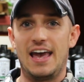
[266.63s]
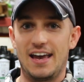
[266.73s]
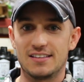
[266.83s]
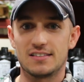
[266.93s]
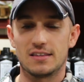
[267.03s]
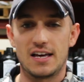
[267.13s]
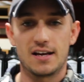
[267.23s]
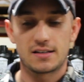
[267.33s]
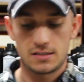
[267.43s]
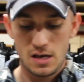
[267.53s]
and
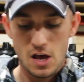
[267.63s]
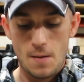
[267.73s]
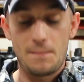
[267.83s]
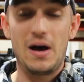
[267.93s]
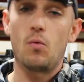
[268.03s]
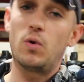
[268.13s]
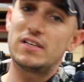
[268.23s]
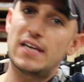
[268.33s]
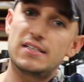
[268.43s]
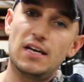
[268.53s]
synthetics. But what
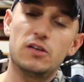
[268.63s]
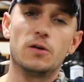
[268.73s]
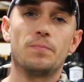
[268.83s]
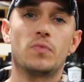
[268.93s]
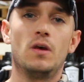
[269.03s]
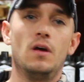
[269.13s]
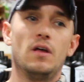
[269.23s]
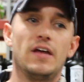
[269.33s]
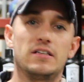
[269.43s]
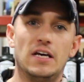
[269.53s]
does that tell you?
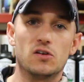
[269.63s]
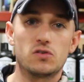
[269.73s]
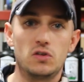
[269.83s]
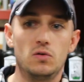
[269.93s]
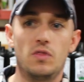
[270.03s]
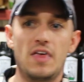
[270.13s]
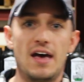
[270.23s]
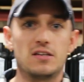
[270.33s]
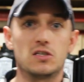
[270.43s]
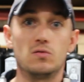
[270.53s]
That tells you
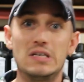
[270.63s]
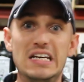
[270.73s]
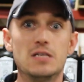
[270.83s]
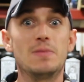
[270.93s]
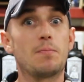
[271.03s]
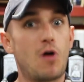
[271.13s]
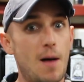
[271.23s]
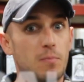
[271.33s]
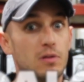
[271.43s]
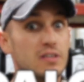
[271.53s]
that you need to be
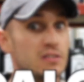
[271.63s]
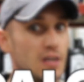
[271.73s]
properly